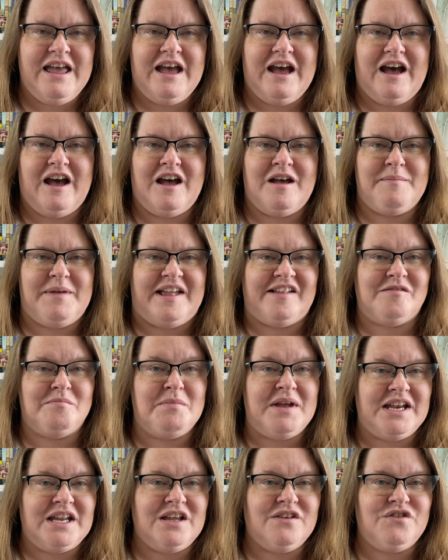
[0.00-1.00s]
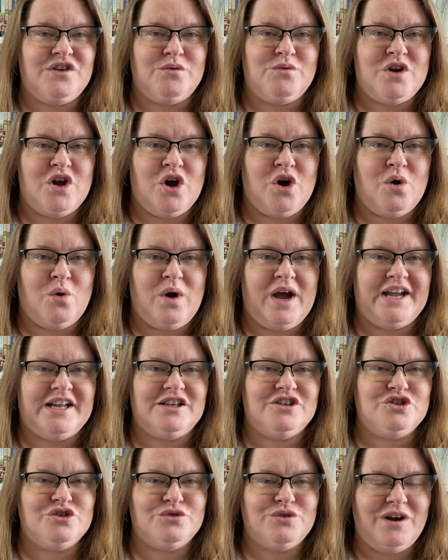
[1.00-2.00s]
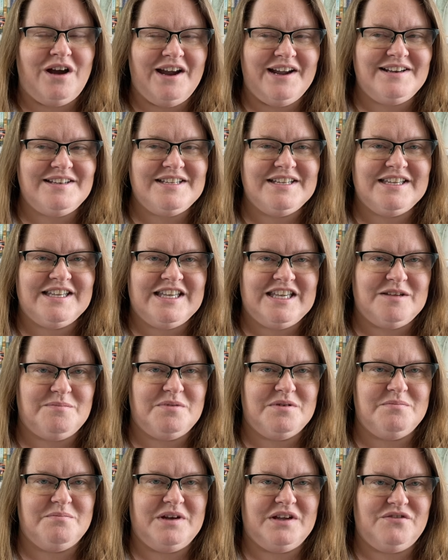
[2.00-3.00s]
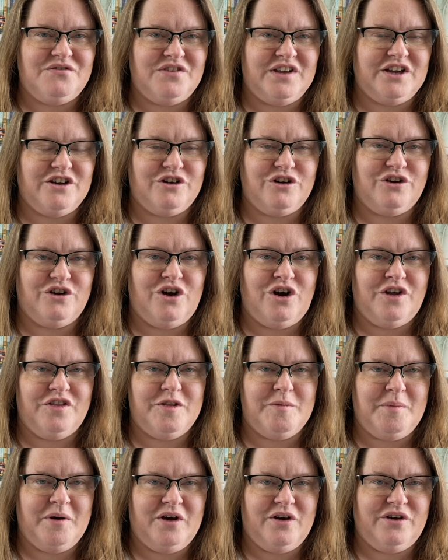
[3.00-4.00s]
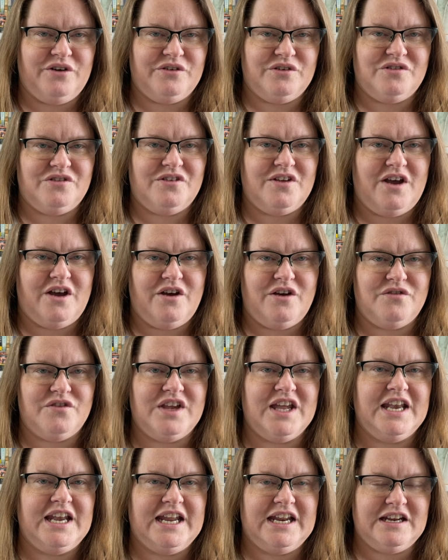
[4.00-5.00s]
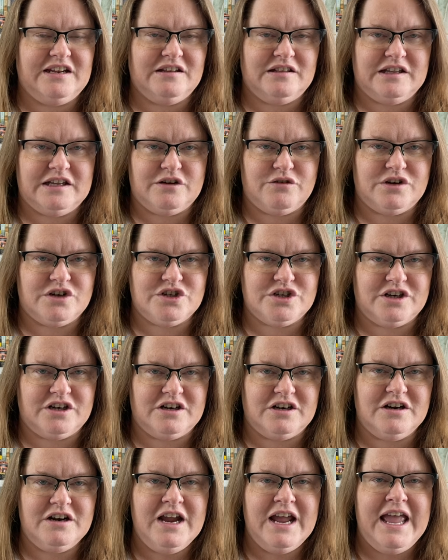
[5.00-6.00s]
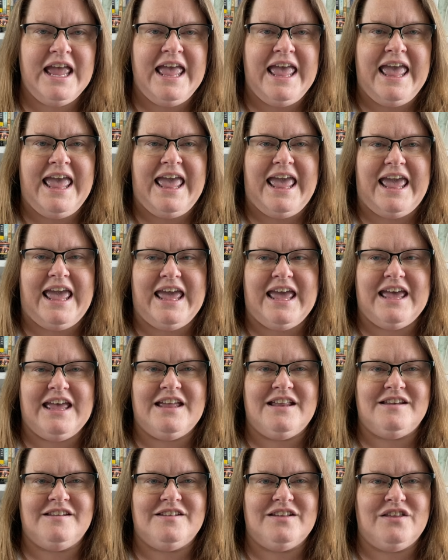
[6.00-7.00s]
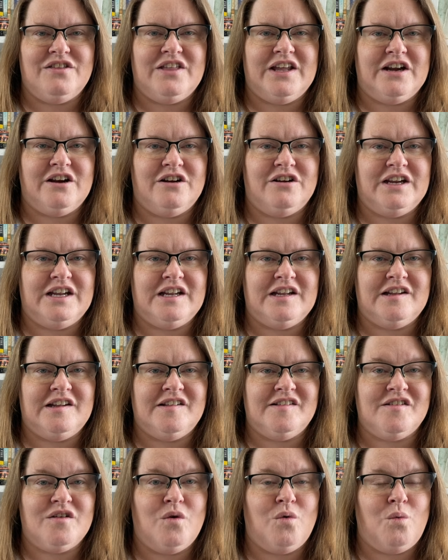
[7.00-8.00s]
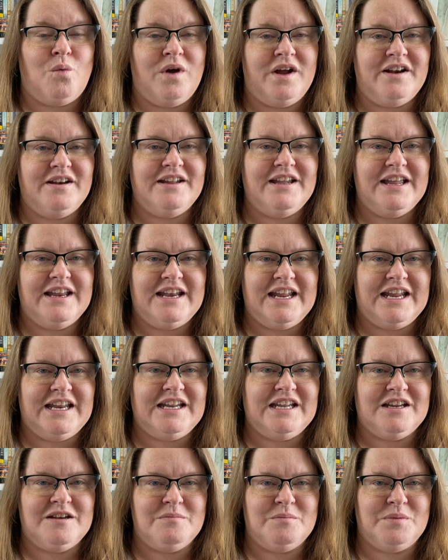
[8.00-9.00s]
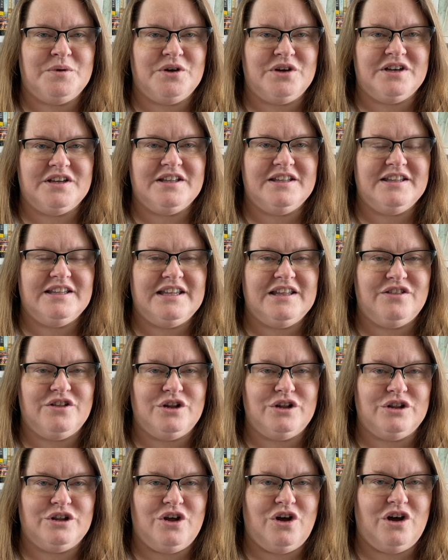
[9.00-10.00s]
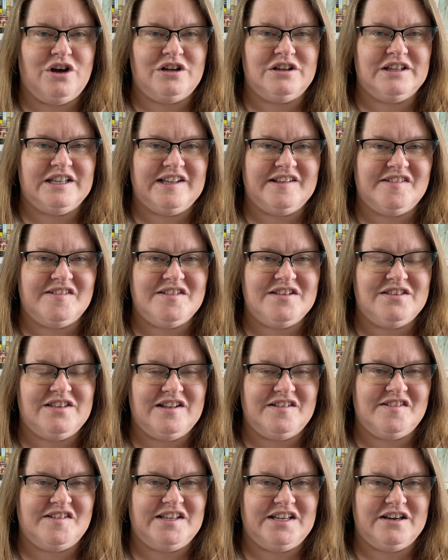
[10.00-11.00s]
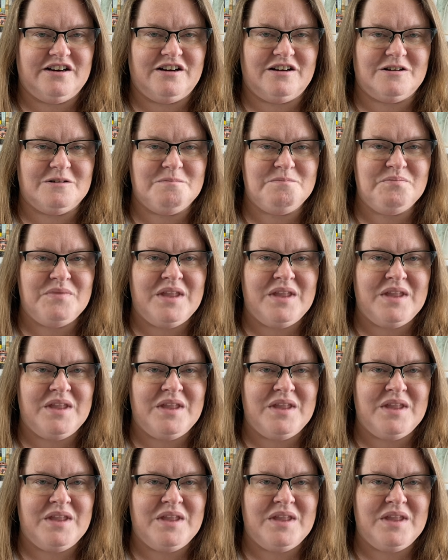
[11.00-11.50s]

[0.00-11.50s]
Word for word: Um, as many of you know, I try to keep my finger on the pulse of Canadian literature, and there is one Canadian book in the long list this year,